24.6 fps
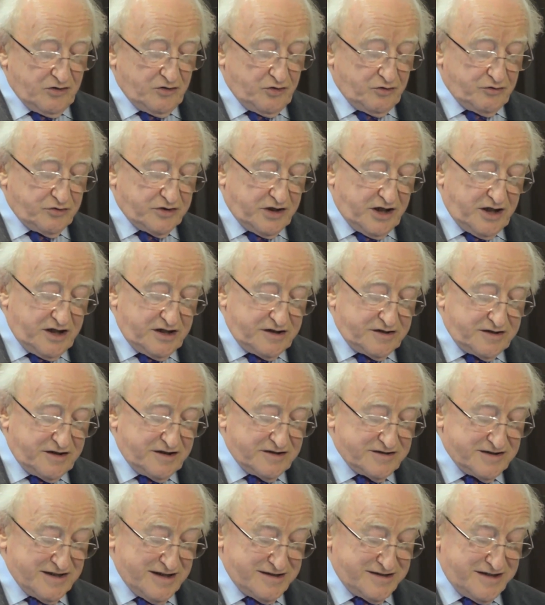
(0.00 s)

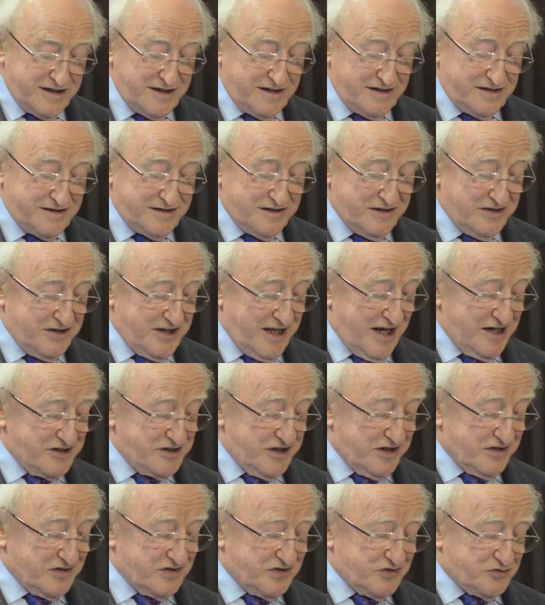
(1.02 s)
located as it is in
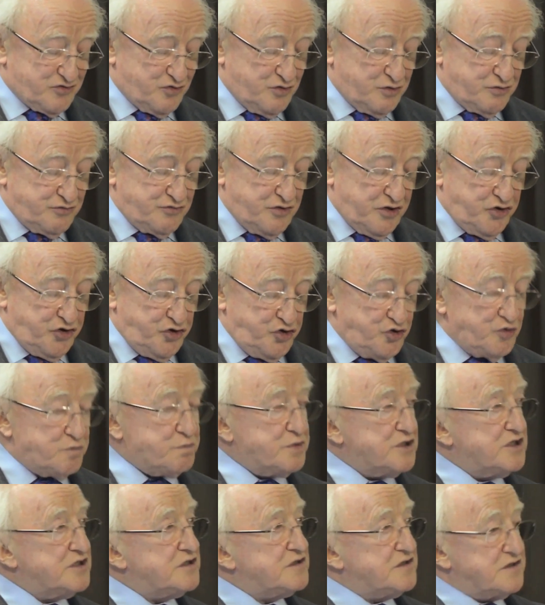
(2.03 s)
that extraordinary
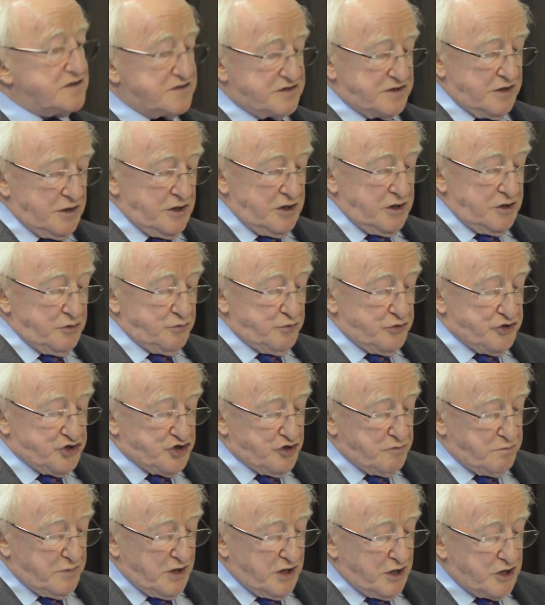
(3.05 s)
hubris
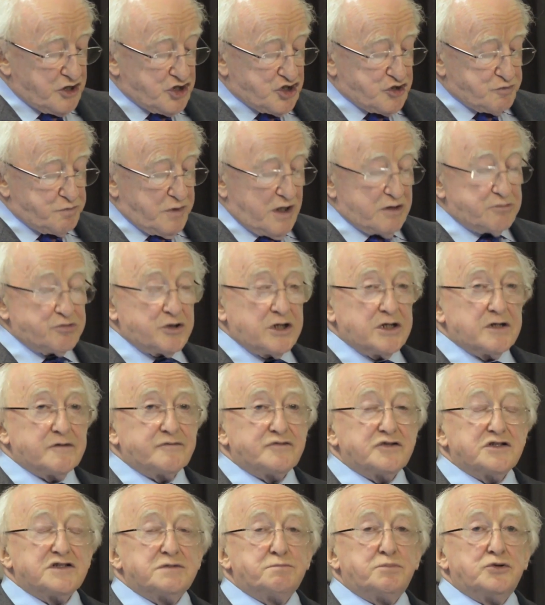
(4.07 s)
which emerged by way
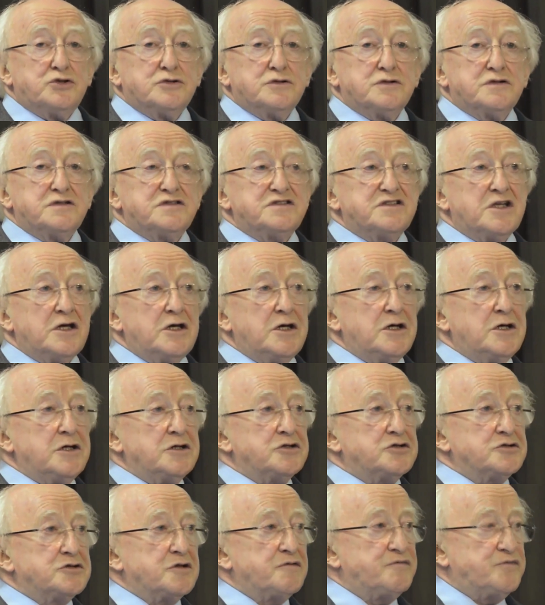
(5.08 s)
of response
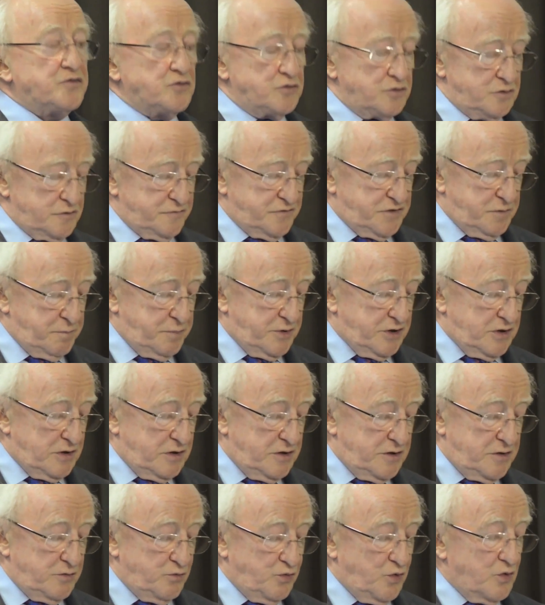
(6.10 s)
to the fall of the
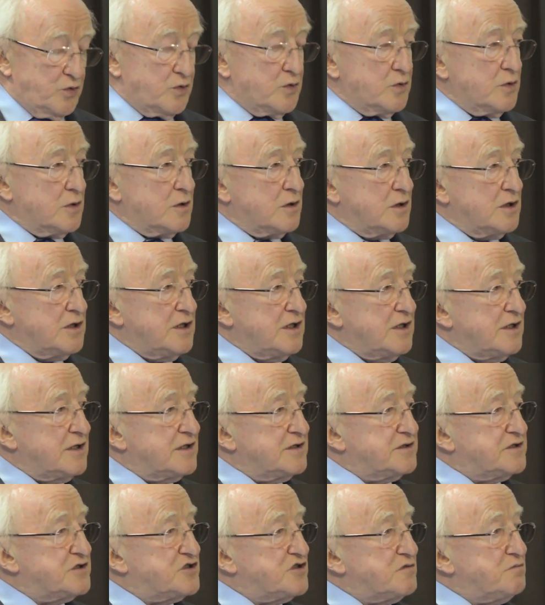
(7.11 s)
Berlin Wall
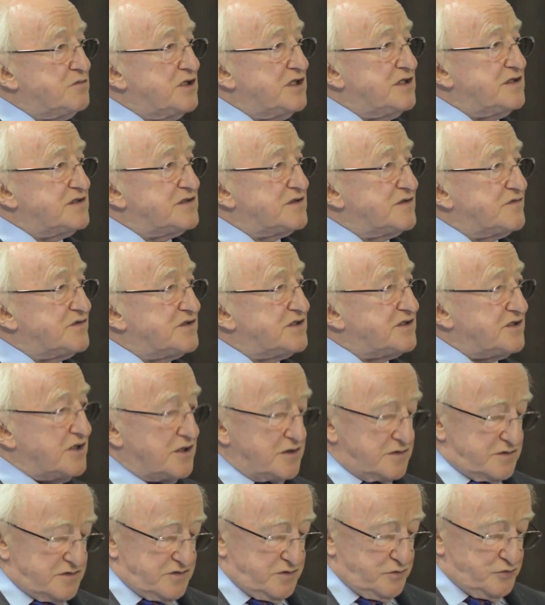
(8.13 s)
and the demise of
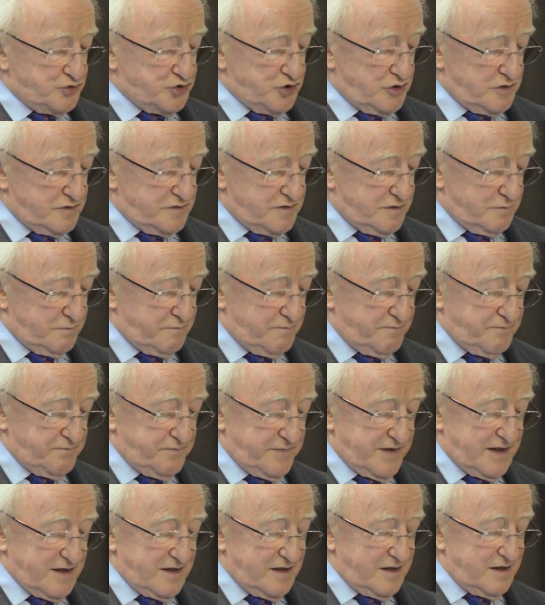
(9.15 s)
state socialism.
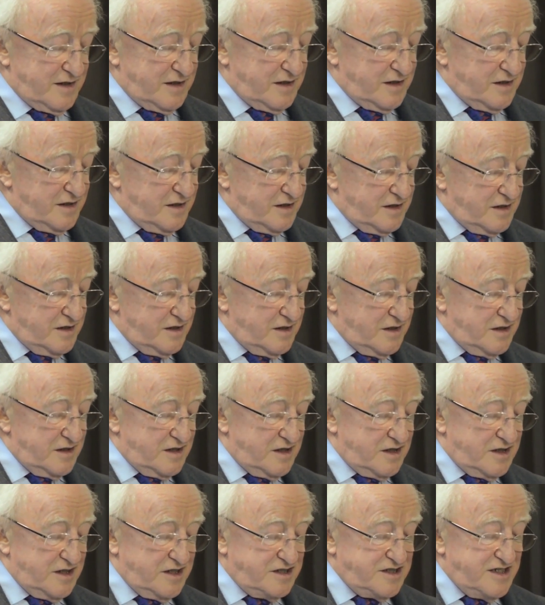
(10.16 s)

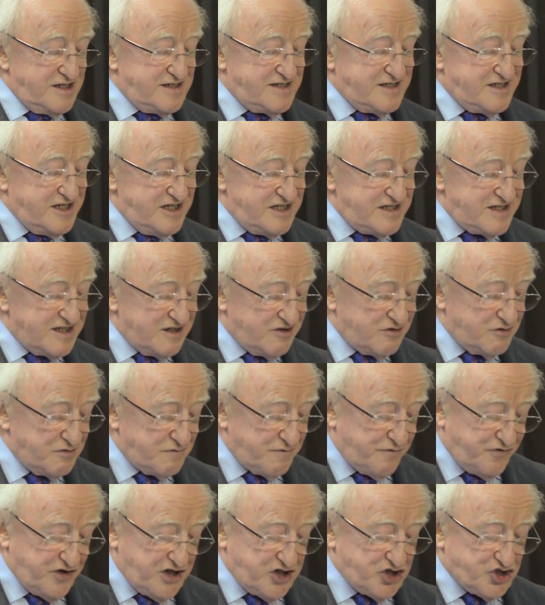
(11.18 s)
It is this
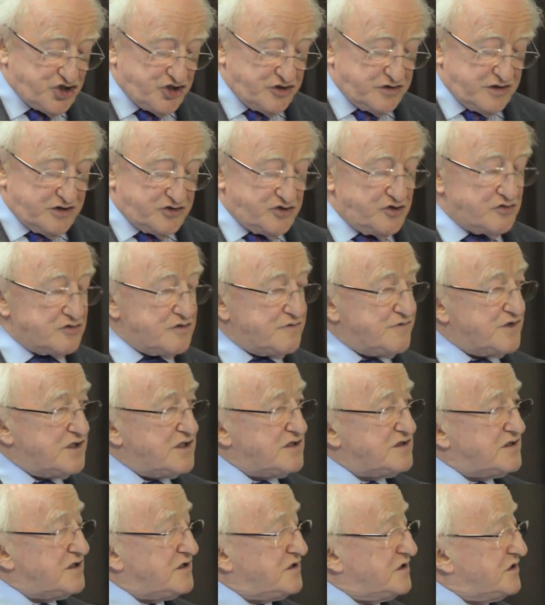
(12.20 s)
conviction that
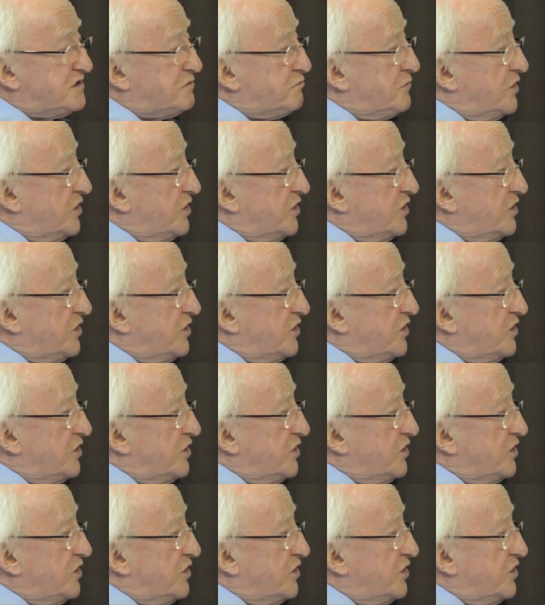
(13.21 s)
universities